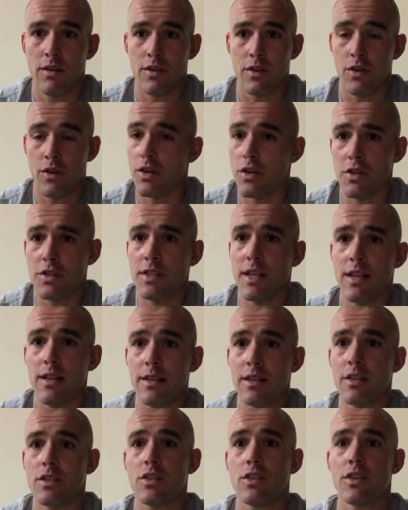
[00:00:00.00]
You're, you're
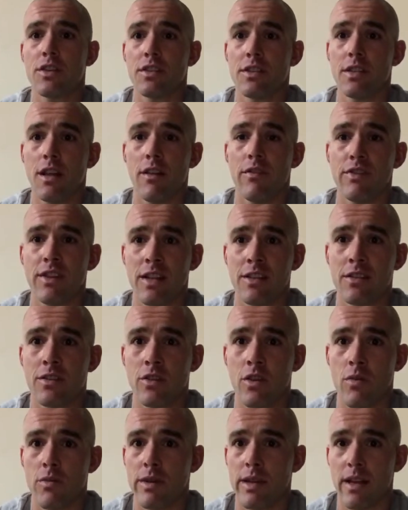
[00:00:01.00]
selling it to yourself, not to
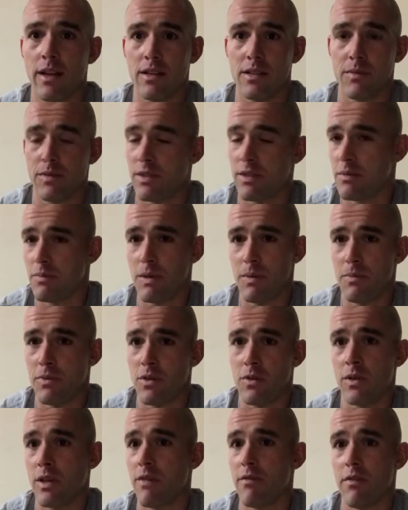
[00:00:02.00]
nobody else, because people
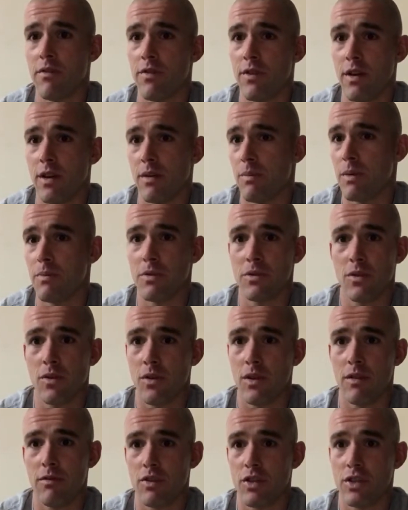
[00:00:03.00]
don't give a fuck. People
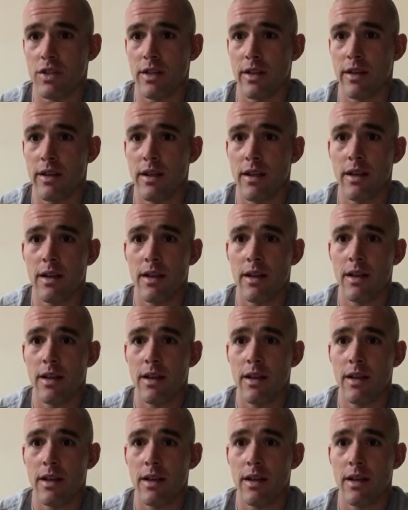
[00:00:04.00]
don't give a shit.